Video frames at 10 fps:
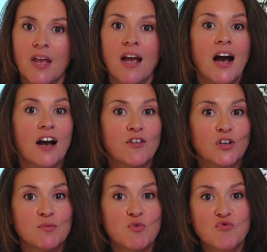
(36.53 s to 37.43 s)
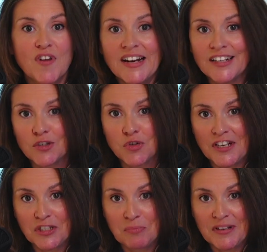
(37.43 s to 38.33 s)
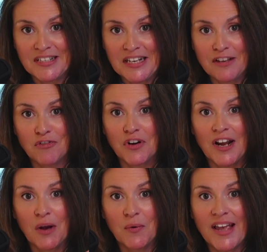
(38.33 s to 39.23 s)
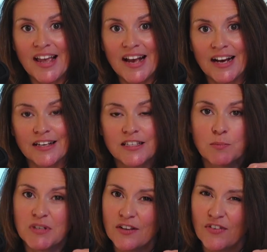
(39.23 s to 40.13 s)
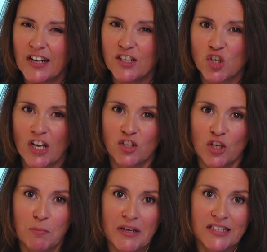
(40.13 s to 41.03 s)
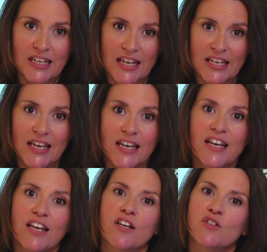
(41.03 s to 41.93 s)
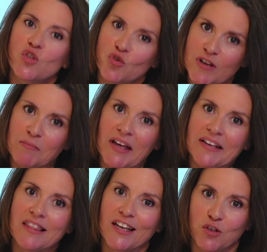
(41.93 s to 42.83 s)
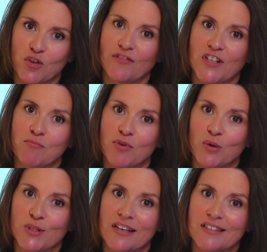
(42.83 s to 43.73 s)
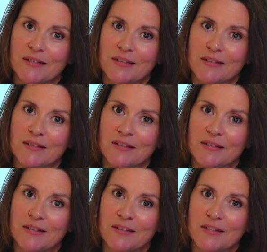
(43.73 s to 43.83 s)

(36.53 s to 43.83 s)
I've got some great little tricks up my sleeve on how AI, specifically ChatGPT, can streamline that drafting process.